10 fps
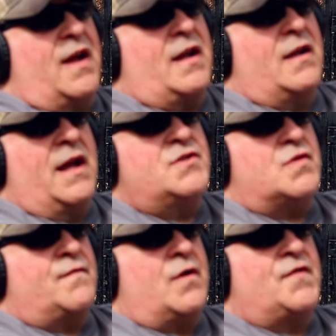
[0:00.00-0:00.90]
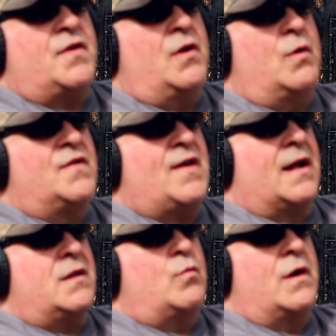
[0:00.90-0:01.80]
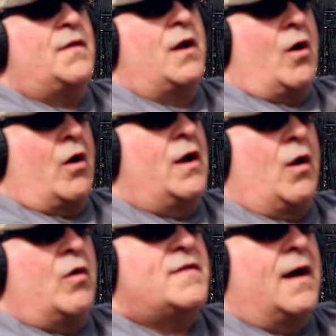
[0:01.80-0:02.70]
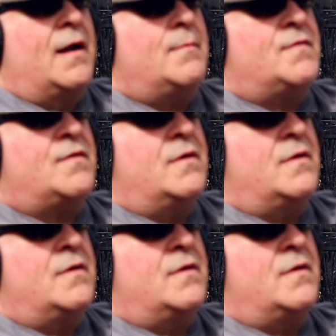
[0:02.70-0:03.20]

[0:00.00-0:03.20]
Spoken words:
second nature for us to know exactly where they are at all times.